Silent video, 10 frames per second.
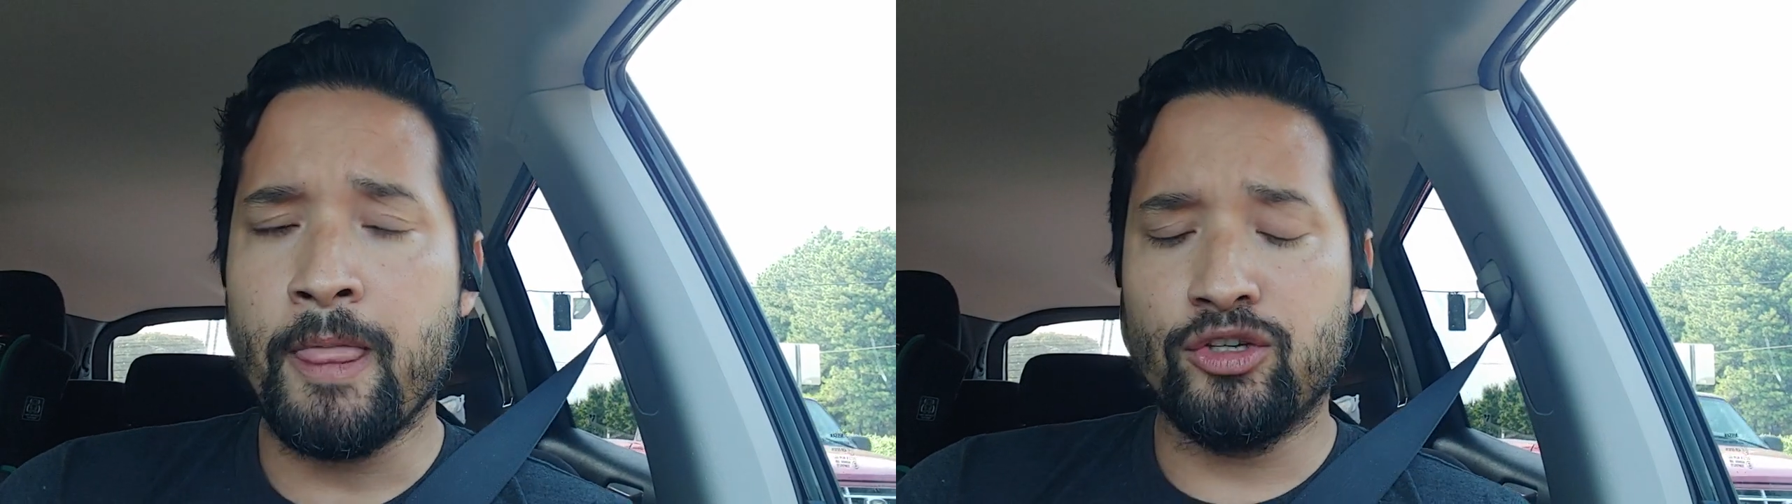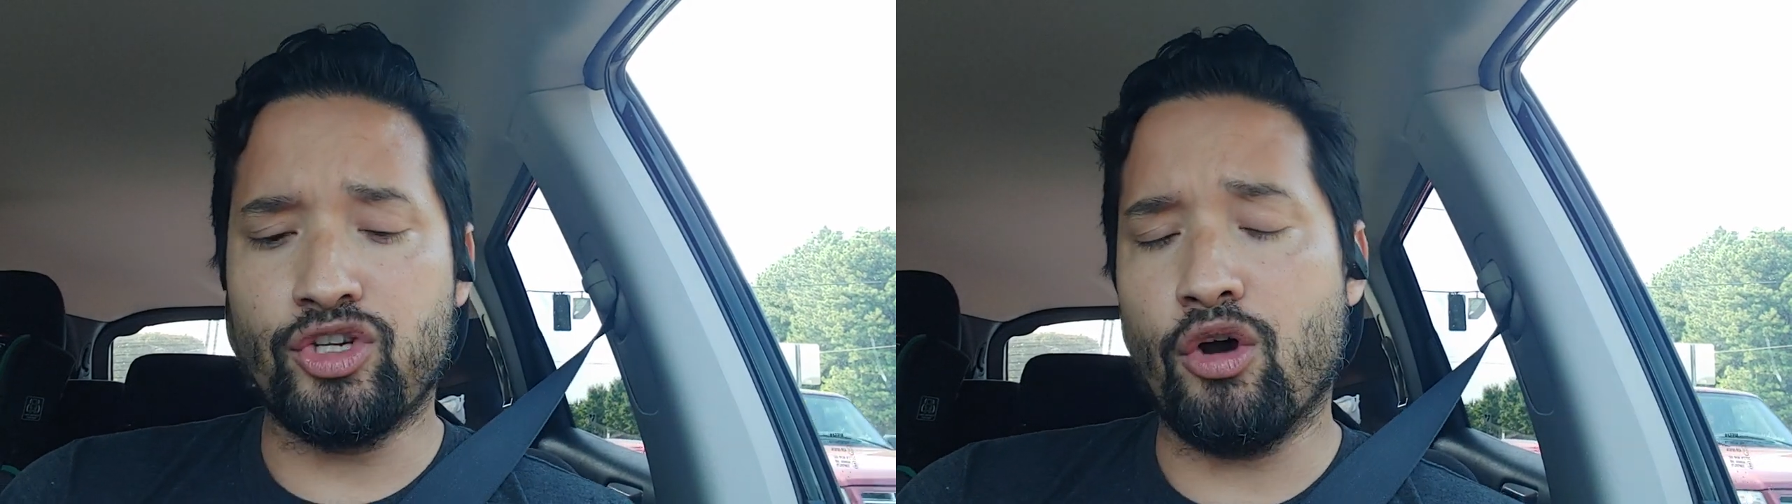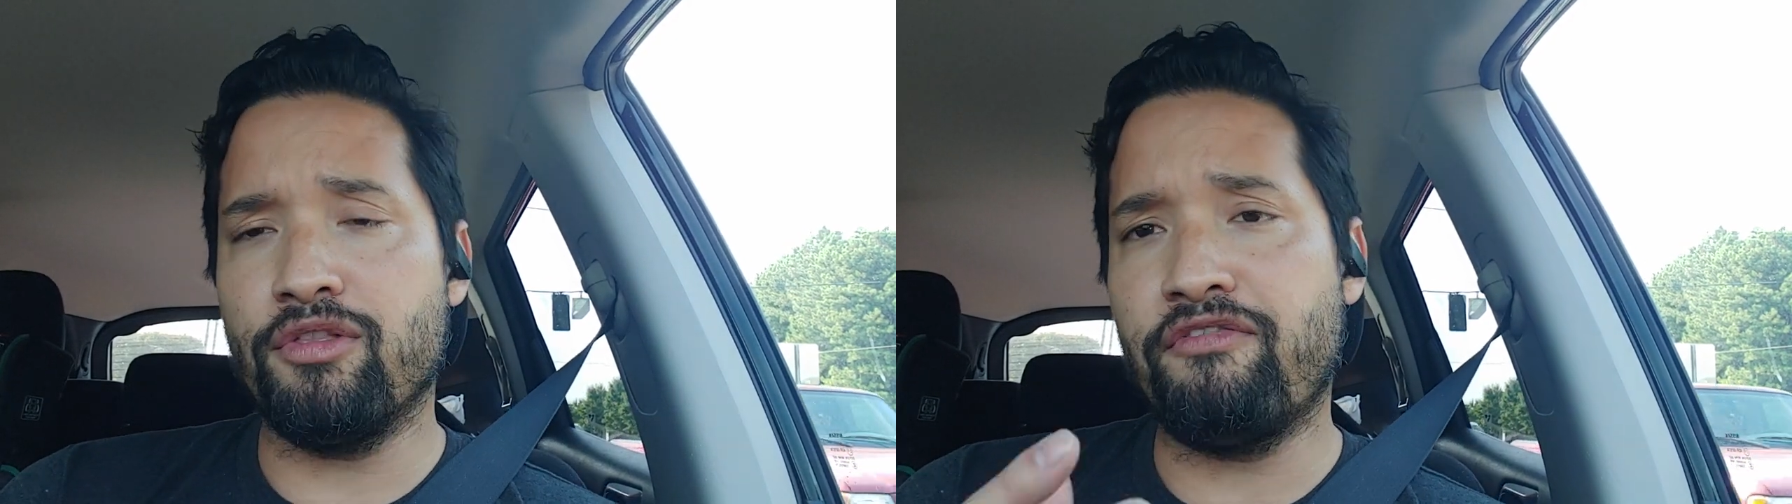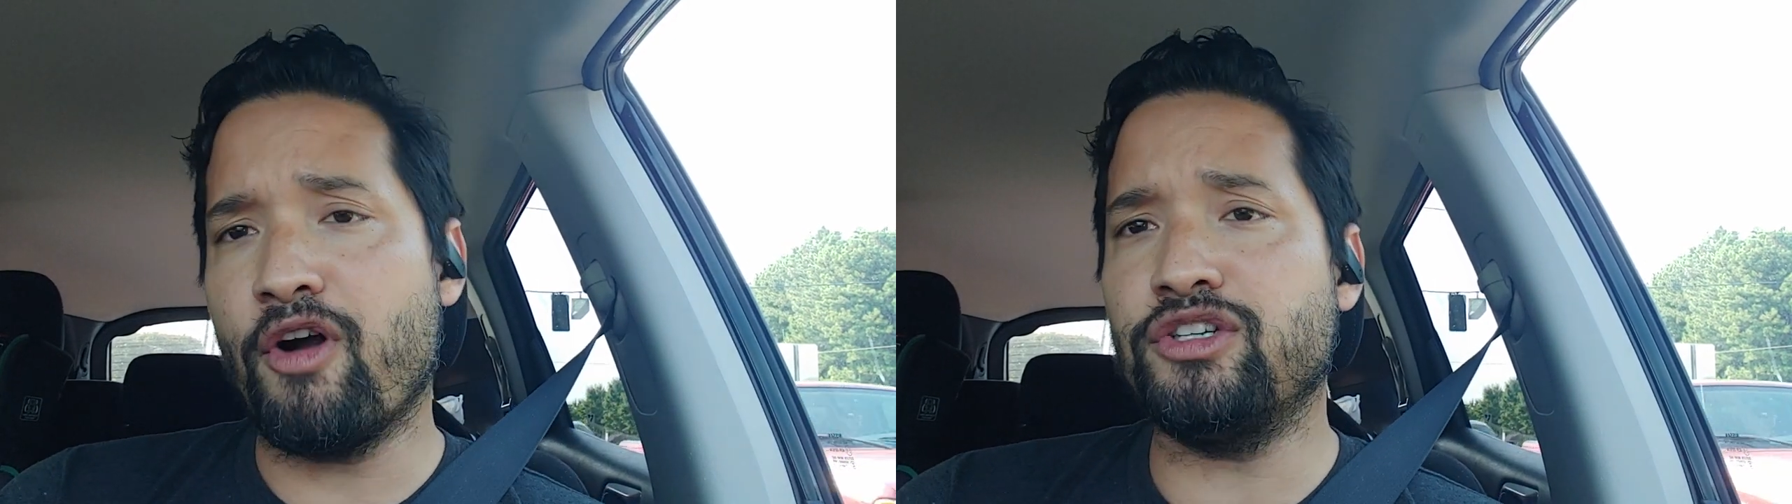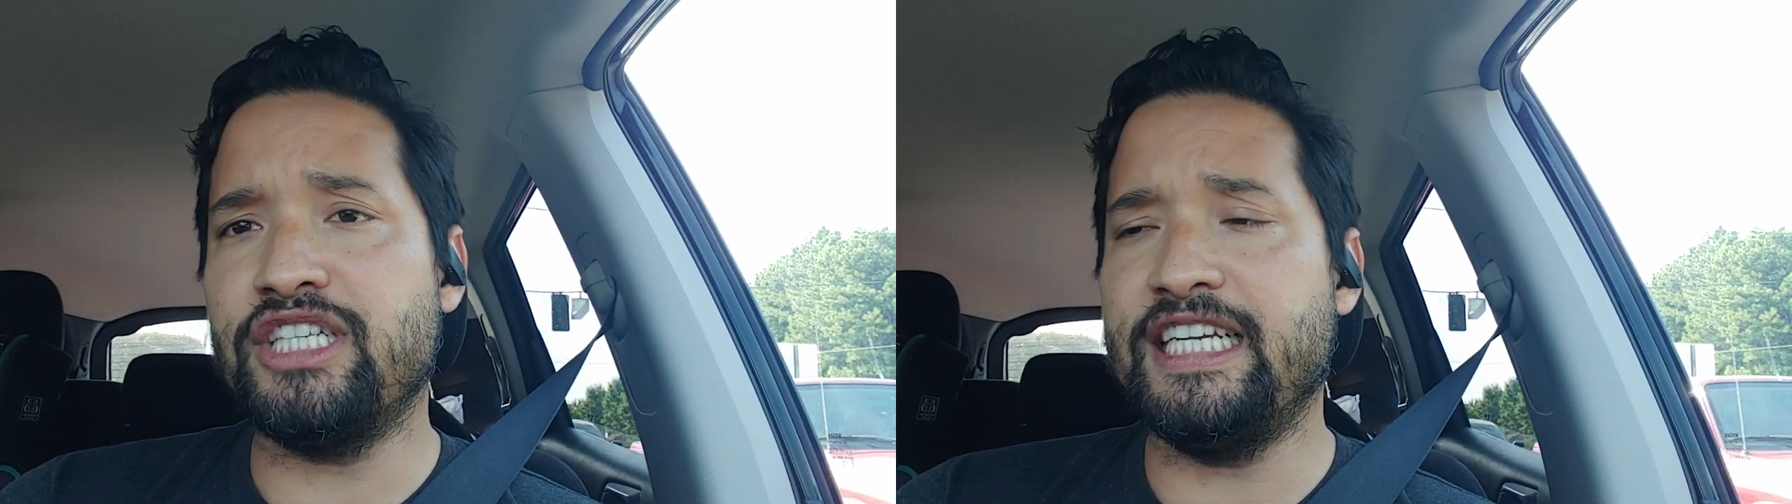So the
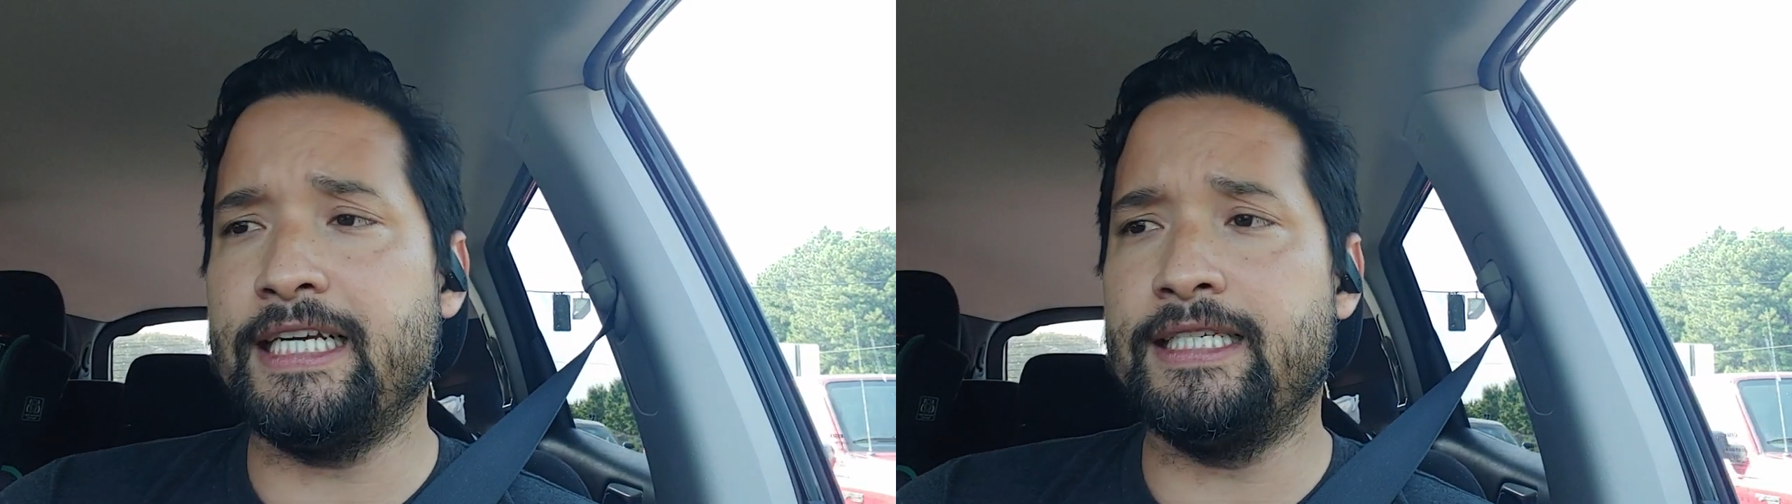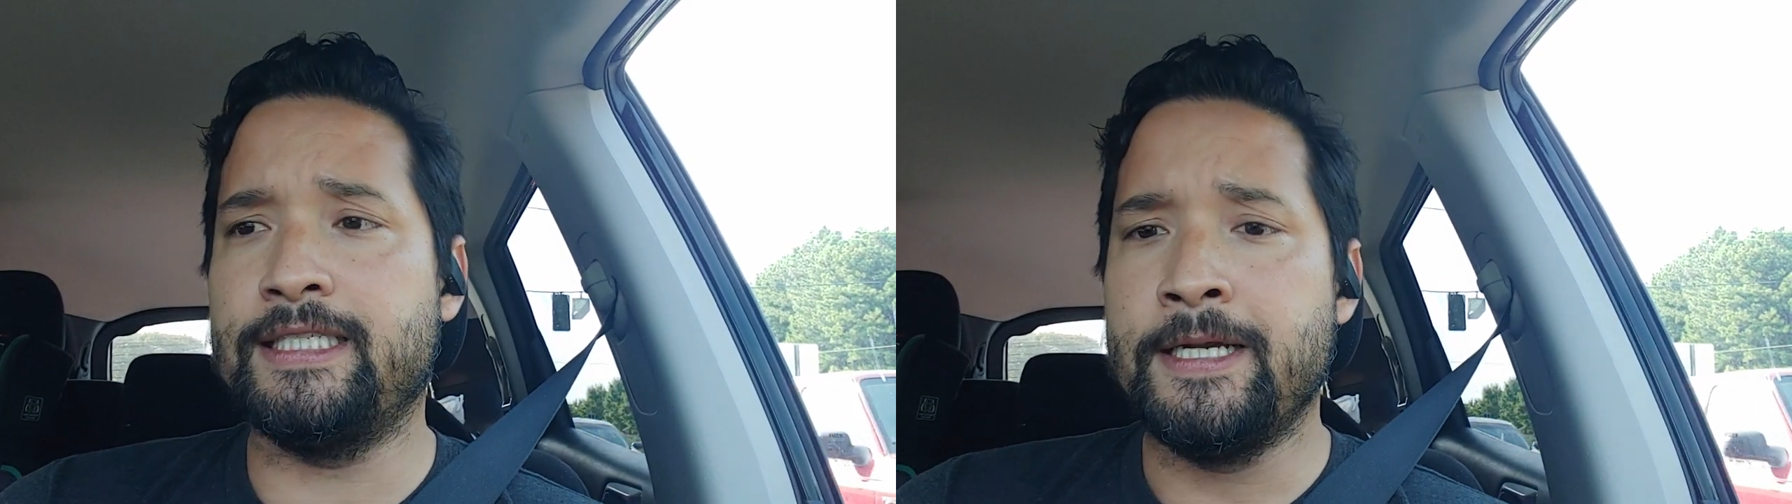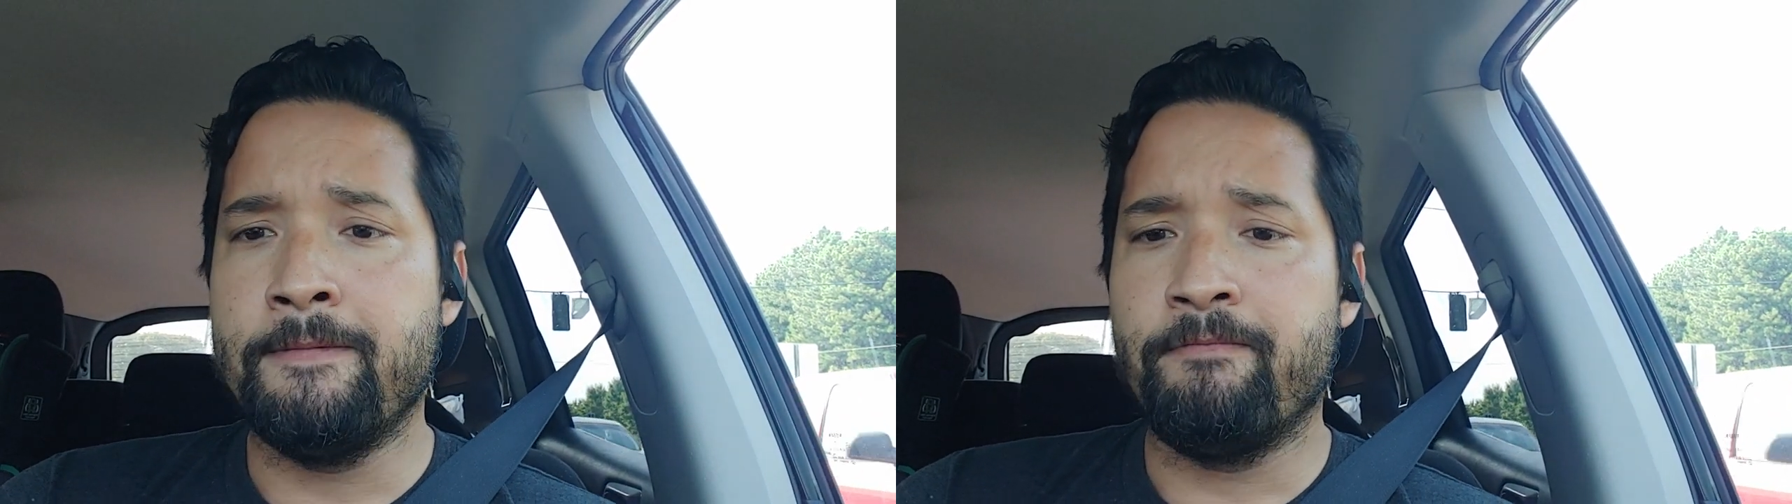first thing is,